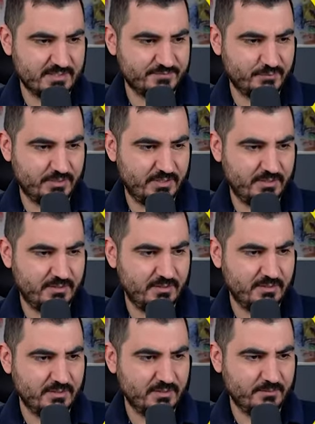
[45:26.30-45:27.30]
Rashford here,
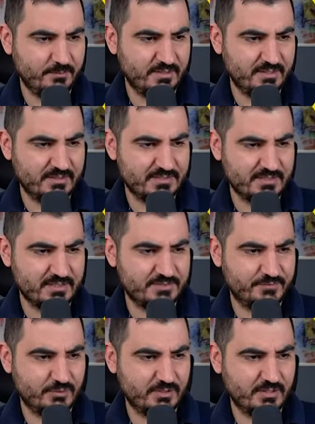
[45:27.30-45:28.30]
come on Marcus
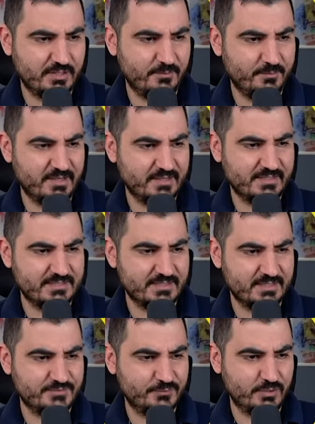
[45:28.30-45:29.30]
Rashford, come on Marcus
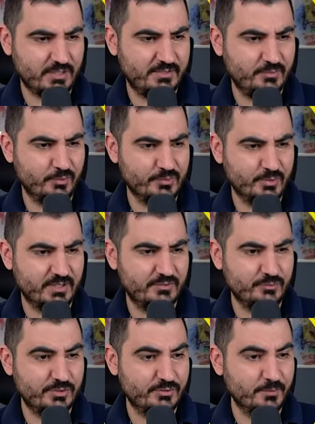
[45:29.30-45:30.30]
Rashford, I know you
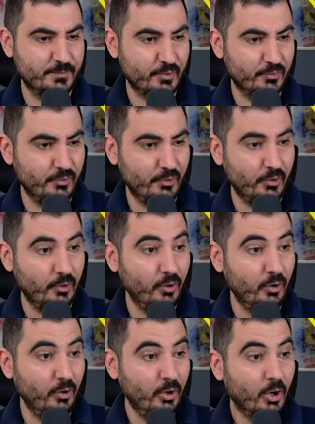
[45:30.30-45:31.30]
can do it to
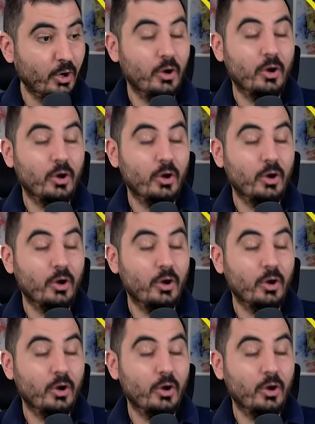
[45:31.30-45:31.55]
Bruno!